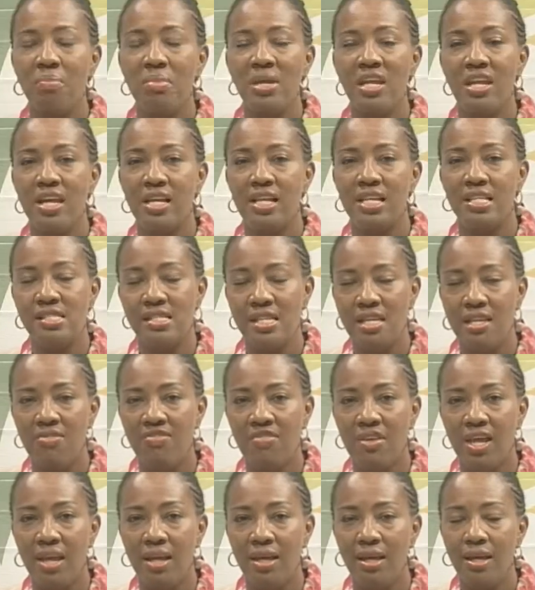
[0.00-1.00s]
here this
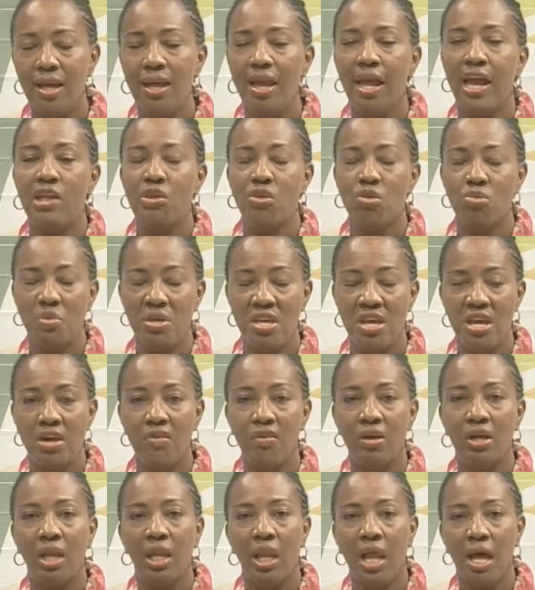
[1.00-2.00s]
evening, and you'll be
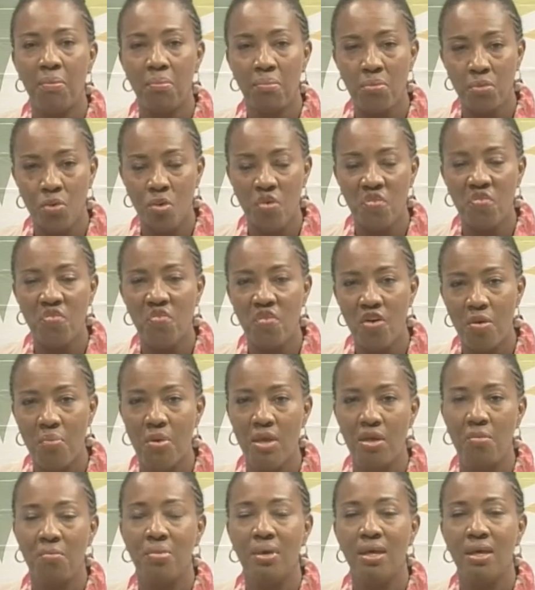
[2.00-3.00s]
hearing a lot more from
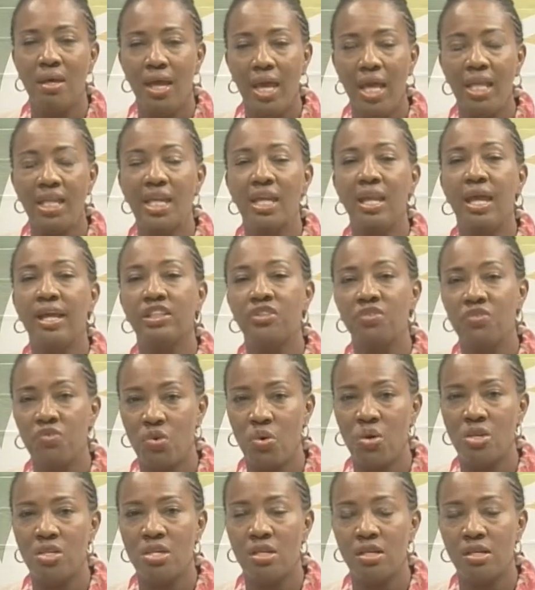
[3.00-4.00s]
him in the next
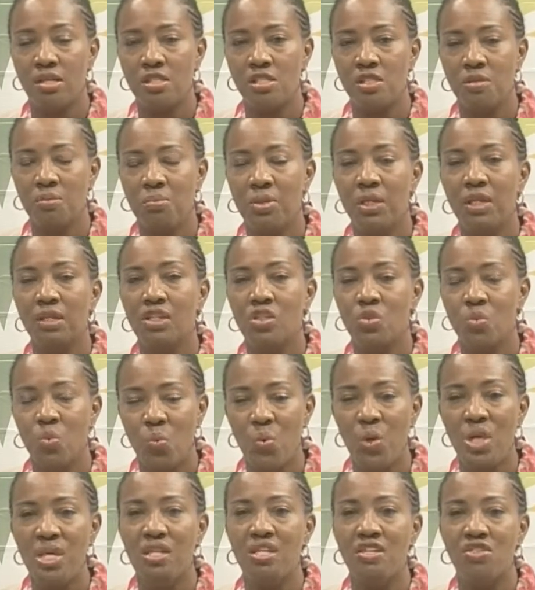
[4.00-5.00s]
4 years, because
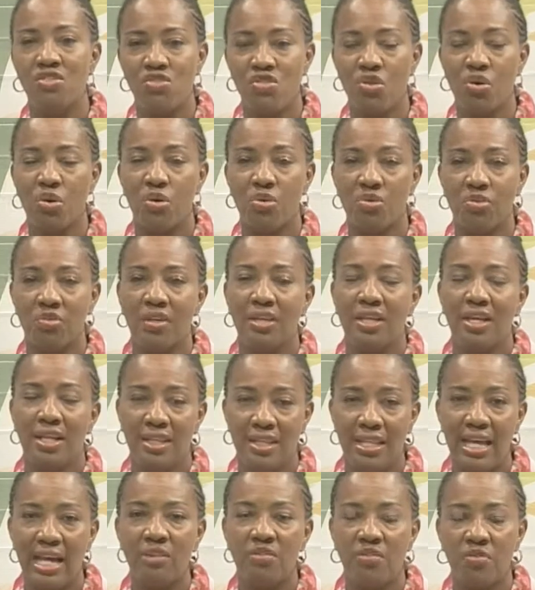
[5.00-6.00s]
we deserve
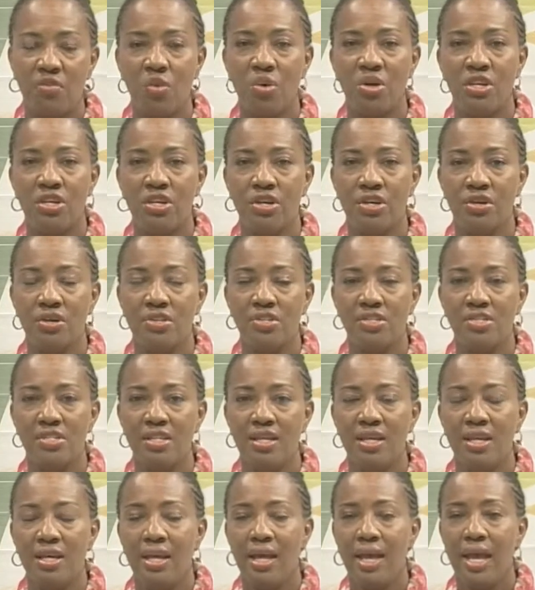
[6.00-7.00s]
that 4 years.
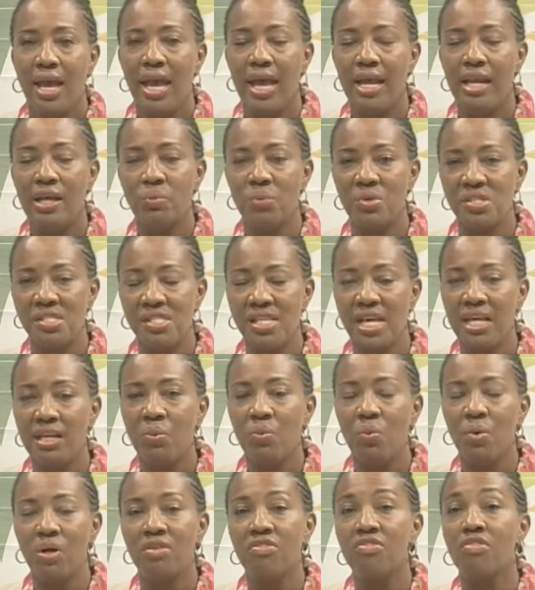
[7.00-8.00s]
And it was said in
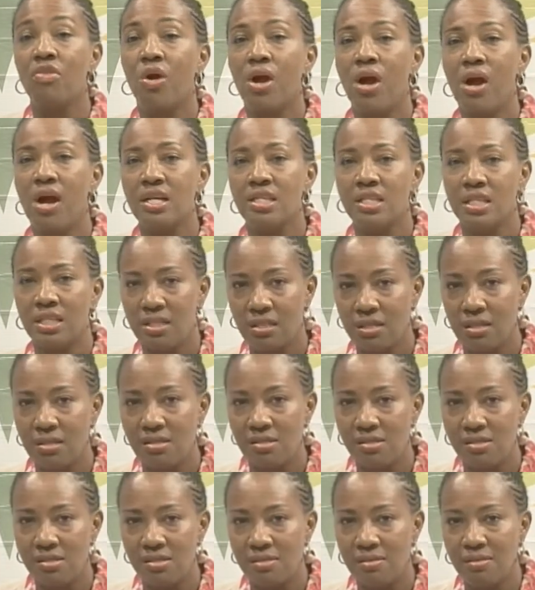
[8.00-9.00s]
one of our
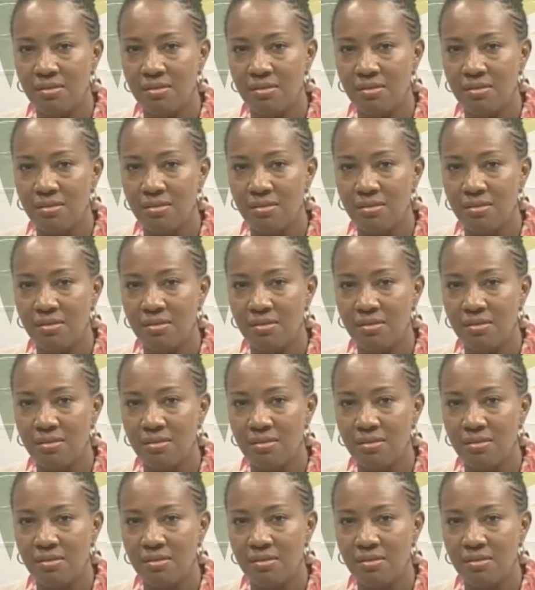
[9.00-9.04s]
articles,